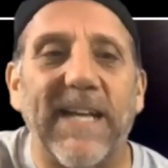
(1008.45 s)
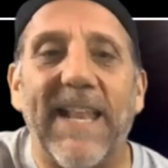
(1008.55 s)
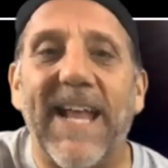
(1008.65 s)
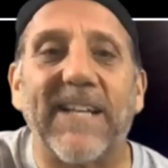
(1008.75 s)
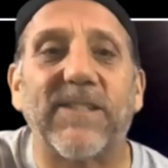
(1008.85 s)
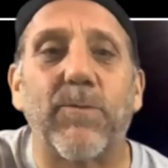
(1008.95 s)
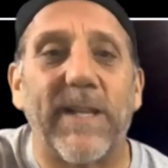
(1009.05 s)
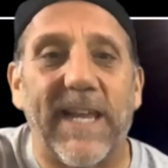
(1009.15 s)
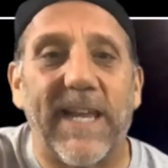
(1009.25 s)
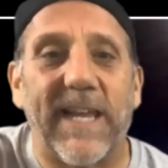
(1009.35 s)
And that's a
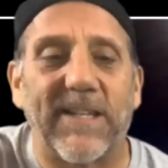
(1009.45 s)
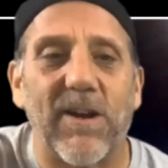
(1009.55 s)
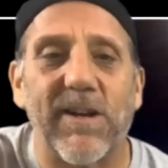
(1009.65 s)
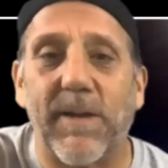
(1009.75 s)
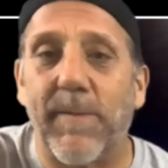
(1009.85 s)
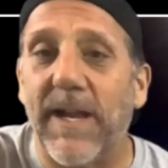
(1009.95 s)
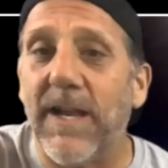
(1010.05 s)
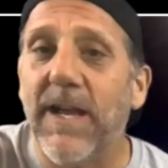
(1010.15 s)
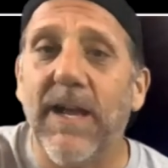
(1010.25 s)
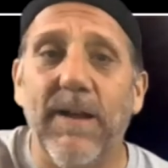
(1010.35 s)
ridiculous argument.
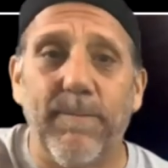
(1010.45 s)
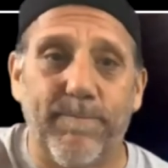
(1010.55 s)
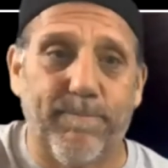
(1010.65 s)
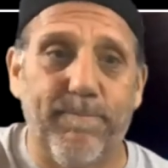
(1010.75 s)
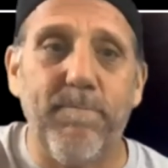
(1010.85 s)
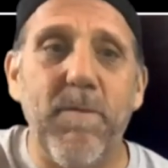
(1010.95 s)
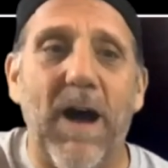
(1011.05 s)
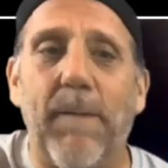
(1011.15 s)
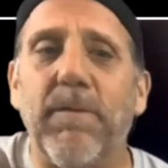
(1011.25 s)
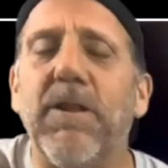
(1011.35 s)

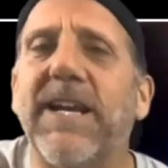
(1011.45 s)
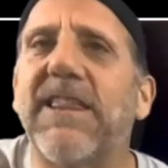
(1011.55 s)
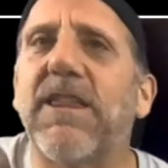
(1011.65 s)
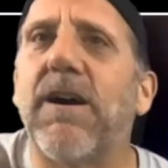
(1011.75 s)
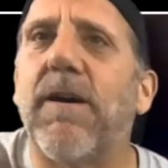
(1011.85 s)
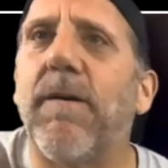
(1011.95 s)
Look at the